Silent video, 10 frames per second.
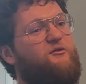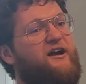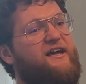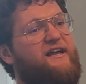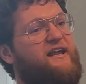
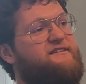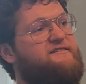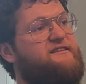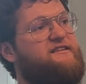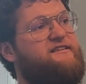Right. And
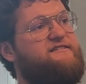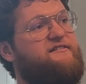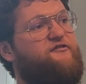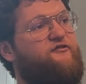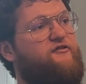this
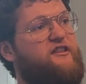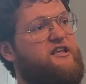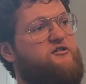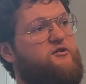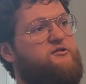is
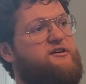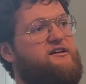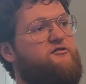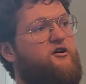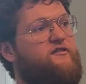you
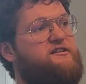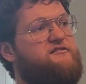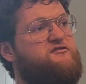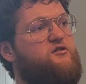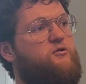hear all these
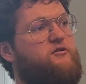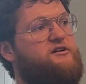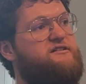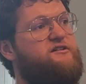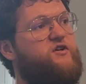
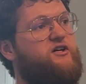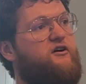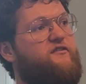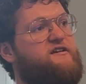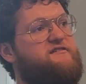stories and you hear
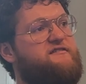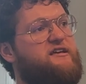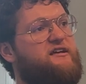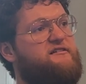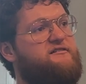all these
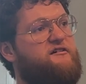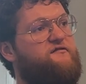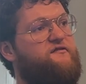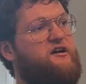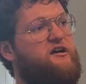things
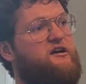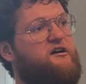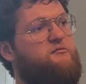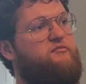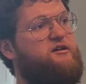of
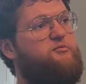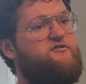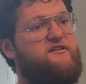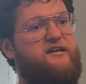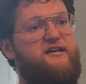
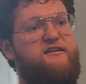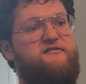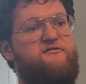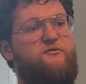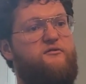people's
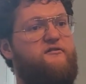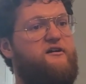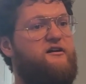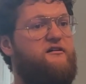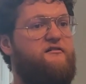kids or
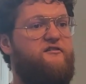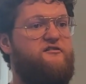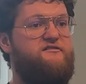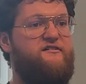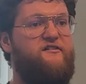their
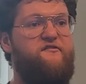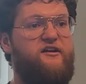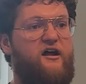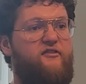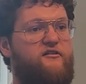
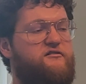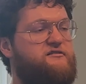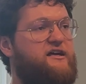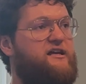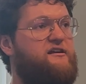significant
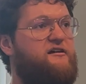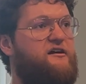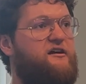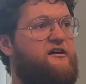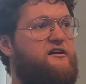others, and
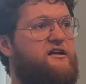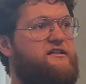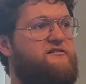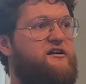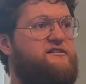
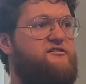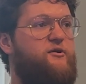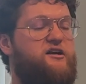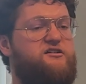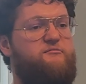it's not until
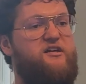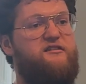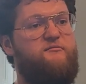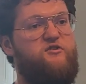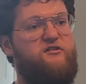you actually meet
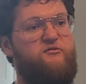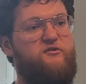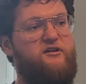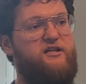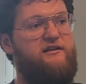them you can
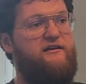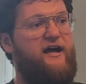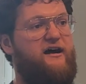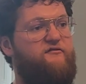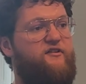really
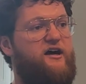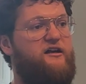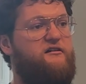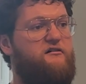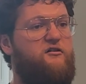have
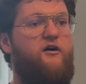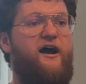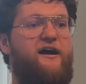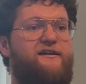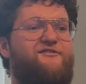that, oh,
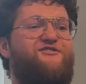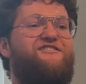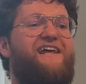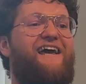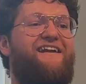I
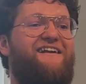understand